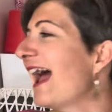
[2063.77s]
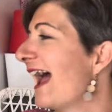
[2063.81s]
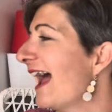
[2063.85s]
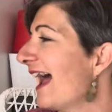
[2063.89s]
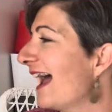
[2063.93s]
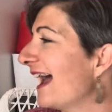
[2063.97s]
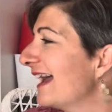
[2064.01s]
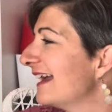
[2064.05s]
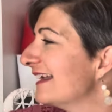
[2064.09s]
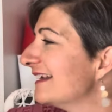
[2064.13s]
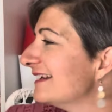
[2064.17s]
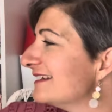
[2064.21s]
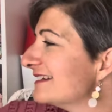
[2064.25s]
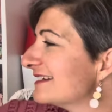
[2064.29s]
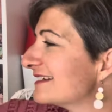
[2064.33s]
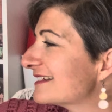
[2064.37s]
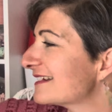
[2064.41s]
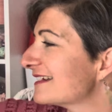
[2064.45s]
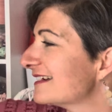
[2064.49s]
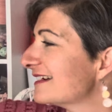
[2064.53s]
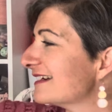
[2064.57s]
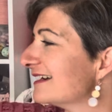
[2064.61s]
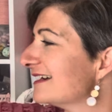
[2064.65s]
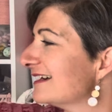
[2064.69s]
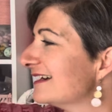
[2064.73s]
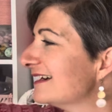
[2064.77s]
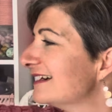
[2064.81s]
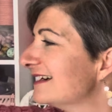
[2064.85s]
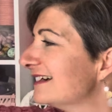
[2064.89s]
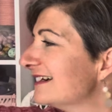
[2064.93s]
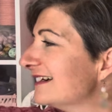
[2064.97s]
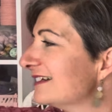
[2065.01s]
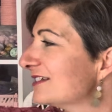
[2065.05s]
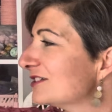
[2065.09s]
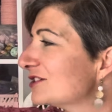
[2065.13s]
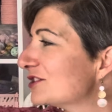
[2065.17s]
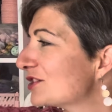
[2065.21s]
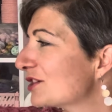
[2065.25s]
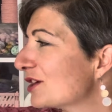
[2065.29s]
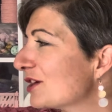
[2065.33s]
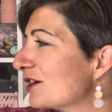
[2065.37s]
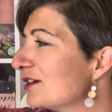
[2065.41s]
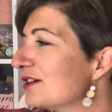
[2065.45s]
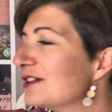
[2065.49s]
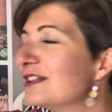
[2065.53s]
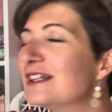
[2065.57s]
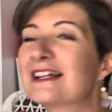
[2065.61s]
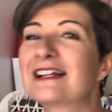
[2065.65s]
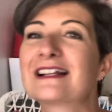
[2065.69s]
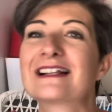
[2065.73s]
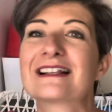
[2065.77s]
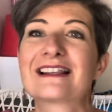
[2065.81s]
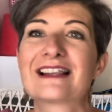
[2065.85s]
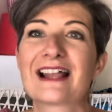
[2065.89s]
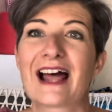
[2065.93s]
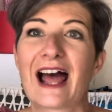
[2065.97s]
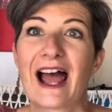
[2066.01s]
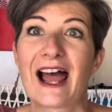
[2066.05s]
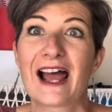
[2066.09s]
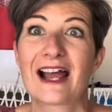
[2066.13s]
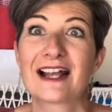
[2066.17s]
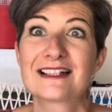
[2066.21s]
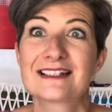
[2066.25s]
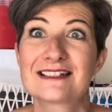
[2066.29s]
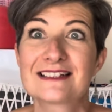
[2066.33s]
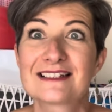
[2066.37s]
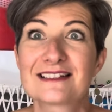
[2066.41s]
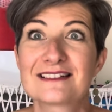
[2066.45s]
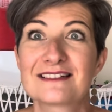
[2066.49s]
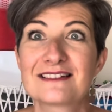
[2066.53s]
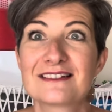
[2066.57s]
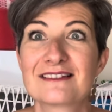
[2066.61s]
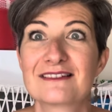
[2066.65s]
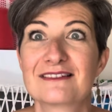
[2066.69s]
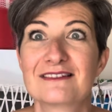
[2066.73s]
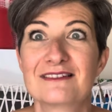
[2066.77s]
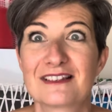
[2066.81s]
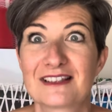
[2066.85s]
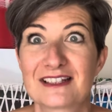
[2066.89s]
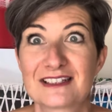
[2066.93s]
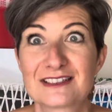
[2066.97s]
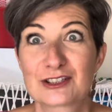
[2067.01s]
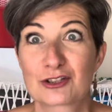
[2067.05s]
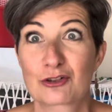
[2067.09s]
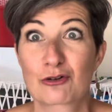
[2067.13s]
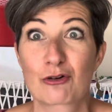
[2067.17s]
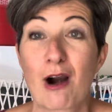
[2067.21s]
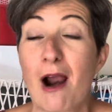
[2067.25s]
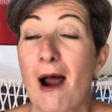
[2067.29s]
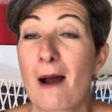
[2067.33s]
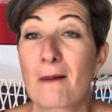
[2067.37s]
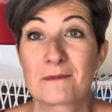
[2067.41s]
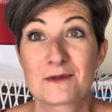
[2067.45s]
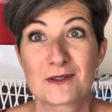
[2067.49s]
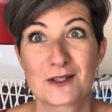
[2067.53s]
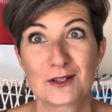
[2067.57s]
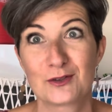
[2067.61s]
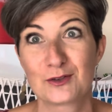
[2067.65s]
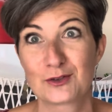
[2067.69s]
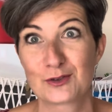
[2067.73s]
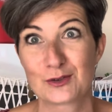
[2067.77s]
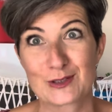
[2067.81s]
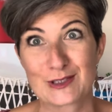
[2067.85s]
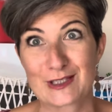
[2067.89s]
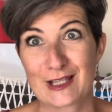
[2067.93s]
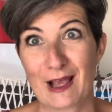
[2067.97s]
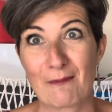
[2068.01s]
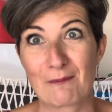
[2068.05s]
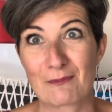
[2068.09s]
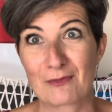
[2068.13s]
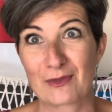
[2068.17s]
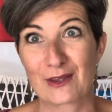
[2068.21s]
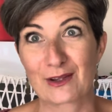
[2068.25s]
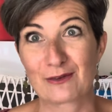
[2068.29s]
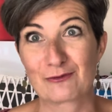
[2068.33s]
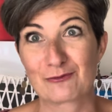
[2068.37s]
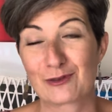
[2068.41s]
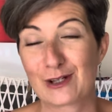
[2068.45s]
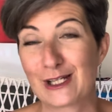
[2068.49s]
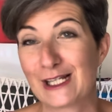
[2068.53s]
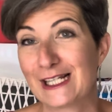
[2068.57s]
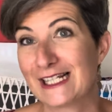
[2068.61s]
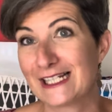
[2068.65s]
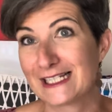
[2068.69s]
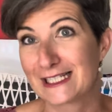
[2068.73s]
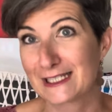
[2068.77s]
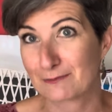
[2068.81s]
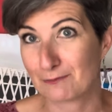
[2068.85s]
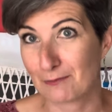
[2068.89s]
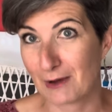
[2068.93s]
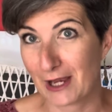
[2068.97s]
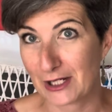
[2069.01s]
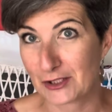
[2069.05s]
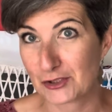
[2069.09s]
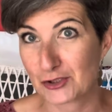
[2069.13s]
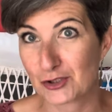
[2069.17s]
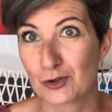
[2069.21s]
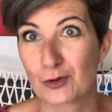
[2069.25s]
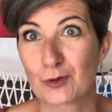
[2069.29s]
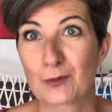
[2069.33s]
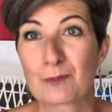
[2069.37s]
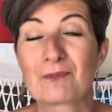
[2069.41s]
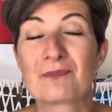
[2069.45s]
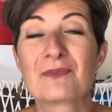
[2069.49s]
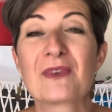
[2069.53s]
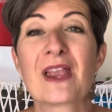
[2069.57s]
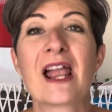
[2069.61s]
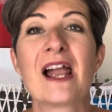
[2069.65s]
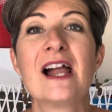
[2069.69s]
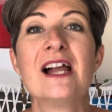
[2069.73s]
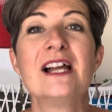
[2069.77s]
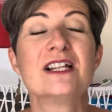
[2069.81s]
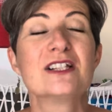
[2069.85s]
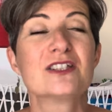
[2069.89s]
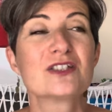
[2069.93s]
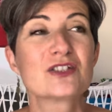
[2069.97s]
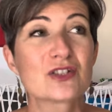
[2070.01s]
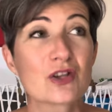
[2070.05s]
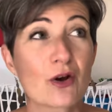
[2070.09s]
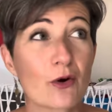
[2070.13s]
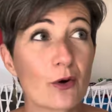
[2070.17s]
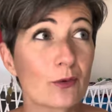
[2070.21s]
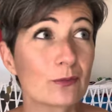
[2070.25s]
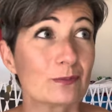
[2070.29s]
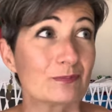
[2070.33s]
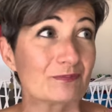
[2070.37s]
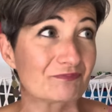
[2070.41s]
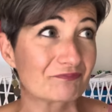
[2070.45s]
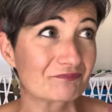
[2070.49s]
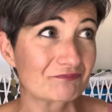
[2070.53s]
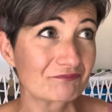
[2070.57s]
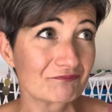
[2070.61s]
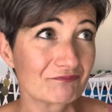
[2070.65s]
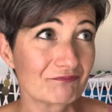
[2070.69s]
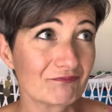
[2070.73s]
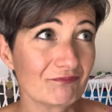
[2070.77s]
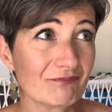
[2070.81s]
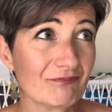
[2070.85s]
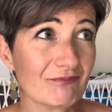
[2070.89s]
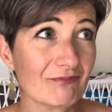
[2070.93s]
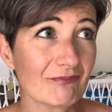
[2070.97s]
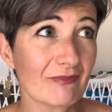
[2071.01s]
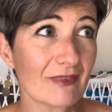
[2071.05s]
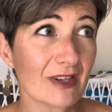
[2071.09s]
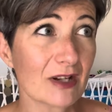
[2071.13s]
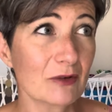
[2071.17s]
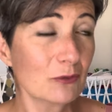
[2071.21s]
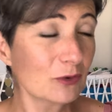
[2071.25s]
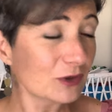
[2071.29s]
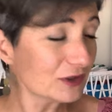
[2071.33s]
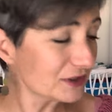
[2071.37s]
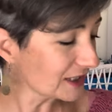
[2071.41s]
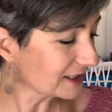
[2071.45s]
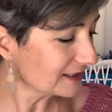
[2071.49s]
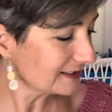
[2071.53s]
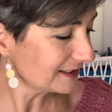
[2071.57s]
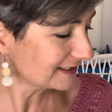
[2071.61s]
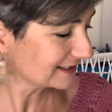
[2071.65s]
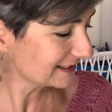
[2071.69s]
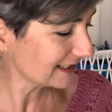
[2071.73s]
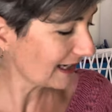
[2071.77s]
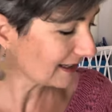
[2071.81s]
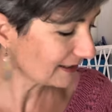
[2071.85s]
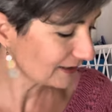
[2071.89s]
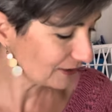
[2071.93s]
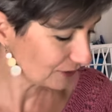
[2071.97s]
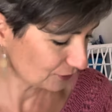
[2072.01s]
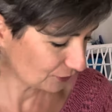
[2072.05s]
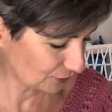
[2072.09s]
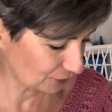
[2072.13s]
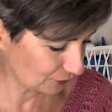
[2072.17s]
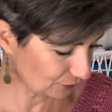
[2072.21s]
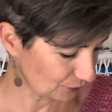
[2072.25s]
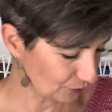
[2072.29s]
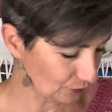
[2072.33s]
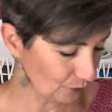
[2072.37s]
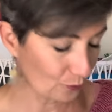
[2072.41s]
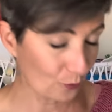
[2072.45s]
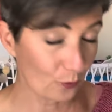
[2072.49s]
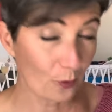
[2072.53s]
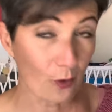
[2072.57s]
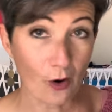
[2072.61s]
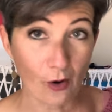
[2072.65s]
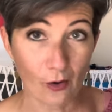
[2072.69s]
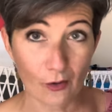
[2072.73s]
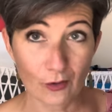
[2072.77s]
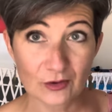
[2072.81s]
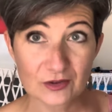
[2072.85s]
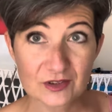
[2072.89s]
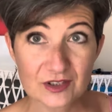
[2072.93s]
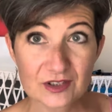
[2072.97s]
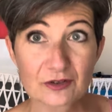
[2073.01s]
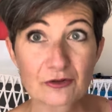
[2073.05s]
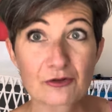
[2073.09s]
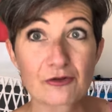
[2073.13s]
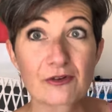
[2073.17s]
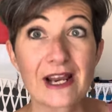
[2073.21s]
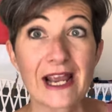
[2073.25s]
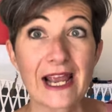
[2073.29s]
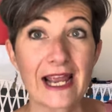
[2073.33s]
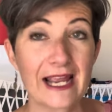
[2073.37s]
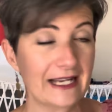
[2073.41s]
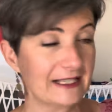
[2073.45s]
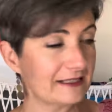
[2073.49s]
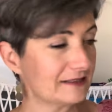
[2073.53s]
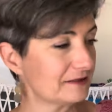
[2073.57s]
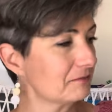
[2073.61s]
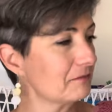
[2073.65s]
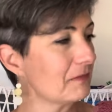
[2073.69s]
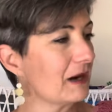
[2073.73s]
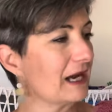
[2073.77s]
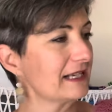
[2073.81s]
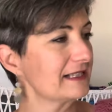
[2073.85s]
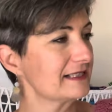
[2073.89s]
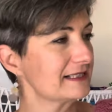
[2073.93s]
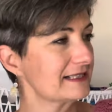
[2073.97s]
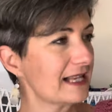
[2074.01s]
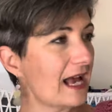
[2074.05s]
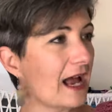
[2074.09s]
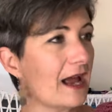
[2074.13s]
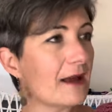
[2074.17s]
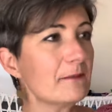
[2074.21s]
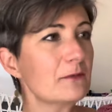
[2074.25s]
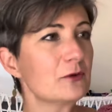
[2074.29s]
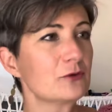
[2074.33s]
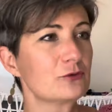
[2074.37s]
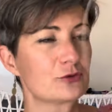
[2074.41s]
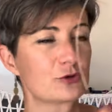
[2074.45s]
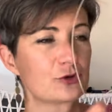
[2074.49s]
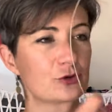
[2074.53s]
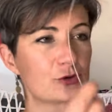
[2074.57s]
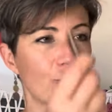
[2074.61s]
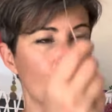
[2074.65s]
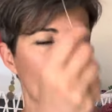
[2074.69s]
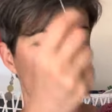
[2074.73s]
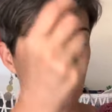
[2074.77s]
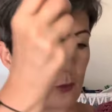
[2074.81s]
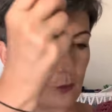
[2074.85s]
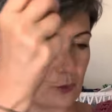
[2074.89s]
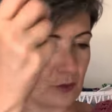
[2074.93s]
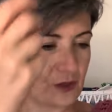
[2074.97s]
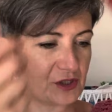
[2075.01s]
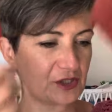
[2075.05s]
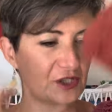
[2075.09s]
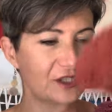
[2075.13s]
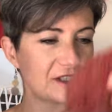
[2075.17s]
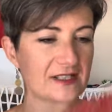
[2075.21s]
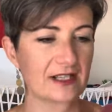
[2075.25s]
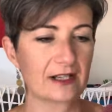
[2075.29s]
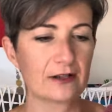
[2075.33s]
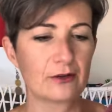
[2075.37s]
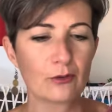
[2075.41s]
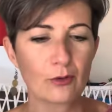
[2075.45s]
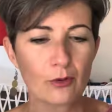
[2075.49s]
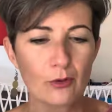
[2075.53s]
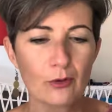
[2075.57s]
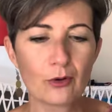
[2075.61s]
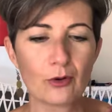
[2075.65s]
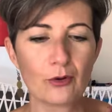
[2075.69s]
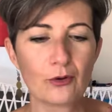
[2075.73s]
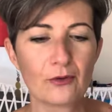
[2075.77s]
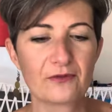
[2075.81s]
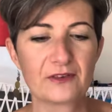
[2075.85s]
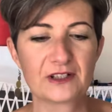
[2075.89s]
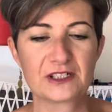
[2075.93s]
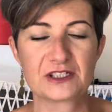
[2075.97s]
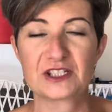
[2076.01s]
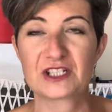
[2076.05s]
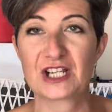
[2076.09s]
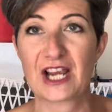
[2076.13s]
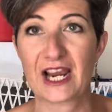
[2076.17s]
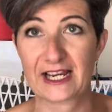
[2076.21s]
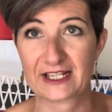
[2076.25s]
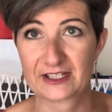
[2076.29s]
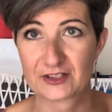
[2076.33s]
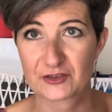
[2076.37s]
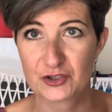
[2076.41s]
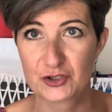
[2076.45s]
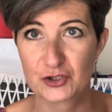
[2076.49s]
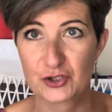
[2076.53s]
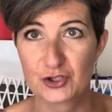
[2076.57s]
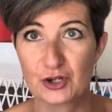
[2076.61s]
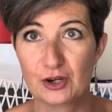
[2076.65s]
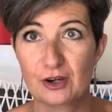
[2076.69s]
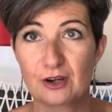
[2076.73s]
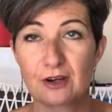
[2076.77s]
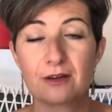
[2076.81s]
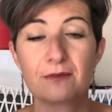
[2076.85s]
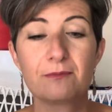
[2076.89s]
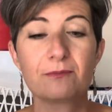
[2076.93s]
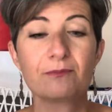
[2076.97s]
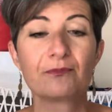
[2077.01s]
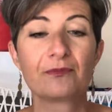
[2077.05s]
and uh, turning that the scraps into something really special so what I decided to do was create my Simon Shawl, which is an all-over texture